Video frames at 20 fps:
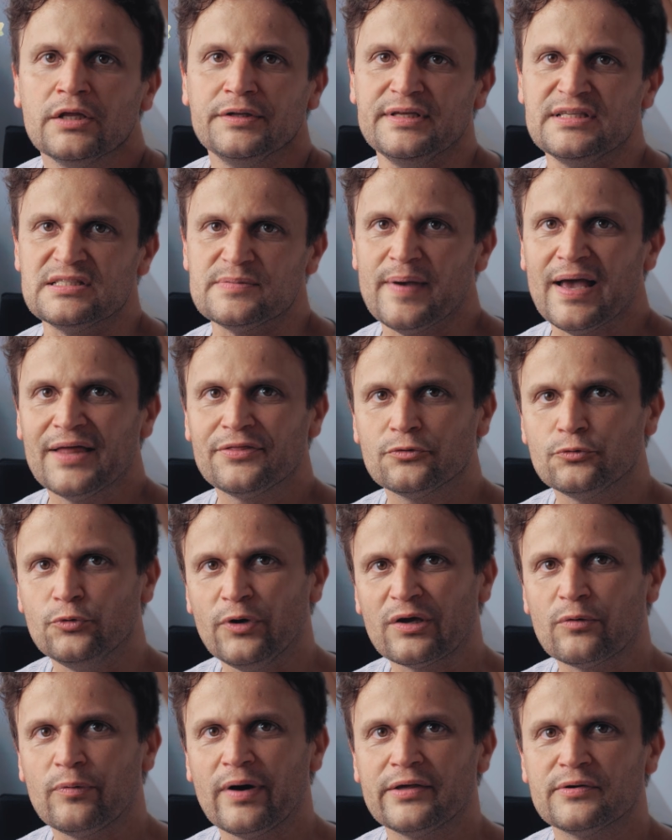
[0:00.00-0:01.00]
This method
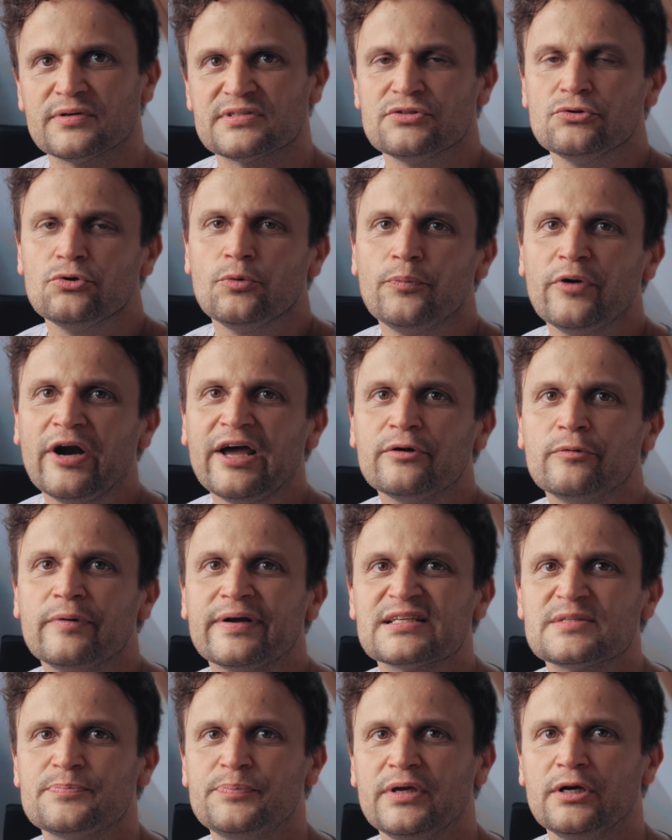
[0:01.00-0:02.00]
requires no prior
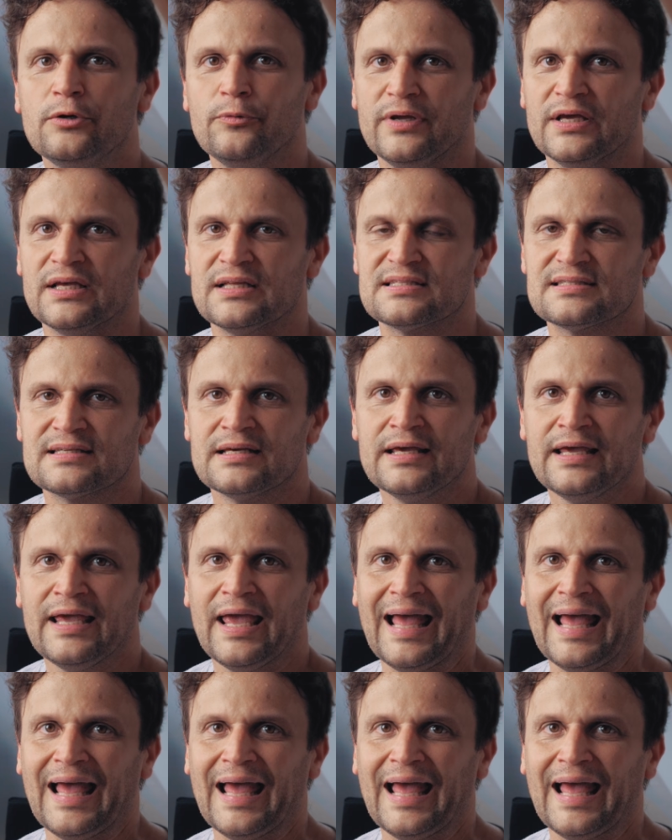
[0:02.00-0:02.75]
experience